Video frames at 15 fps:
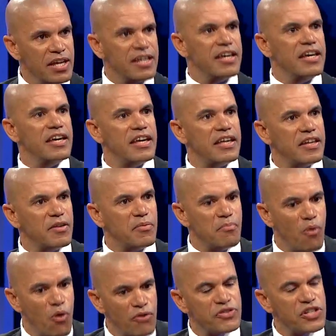he
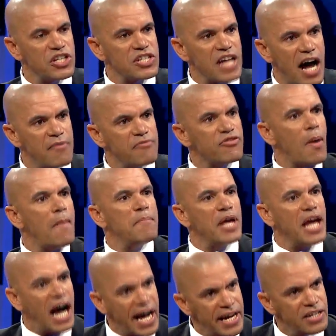moves his arm from
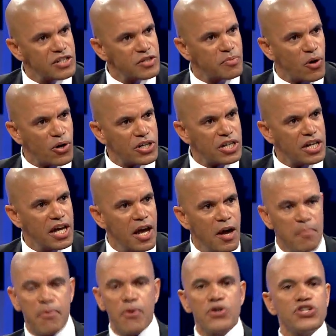behind his body,
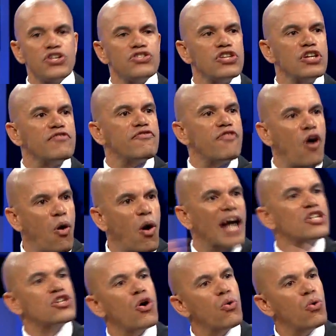pushes it
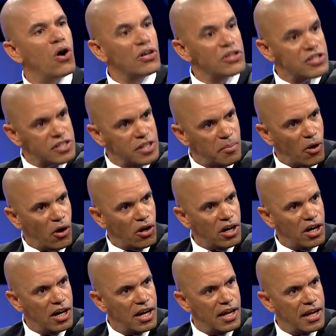forward towards the
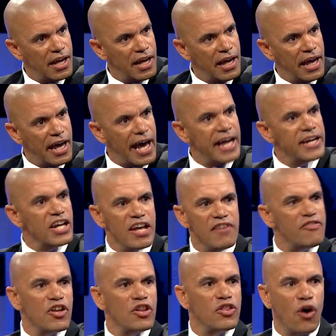ball, and
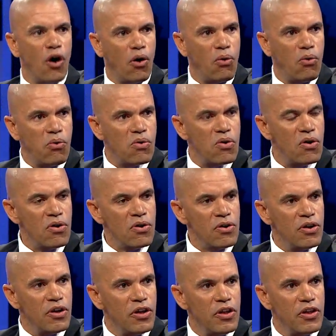even though
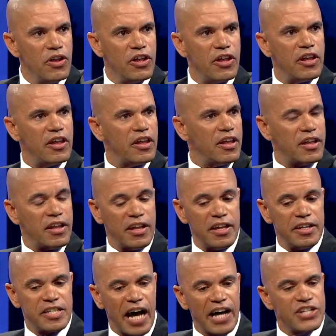
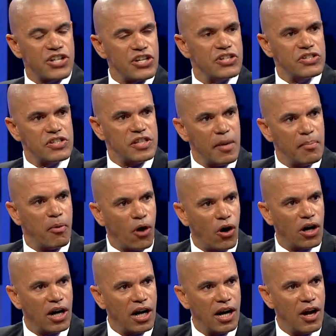he touches the
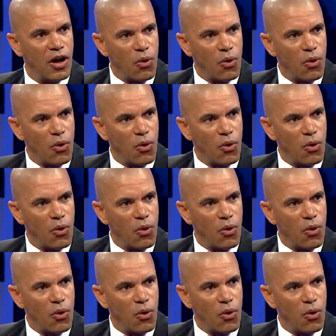ball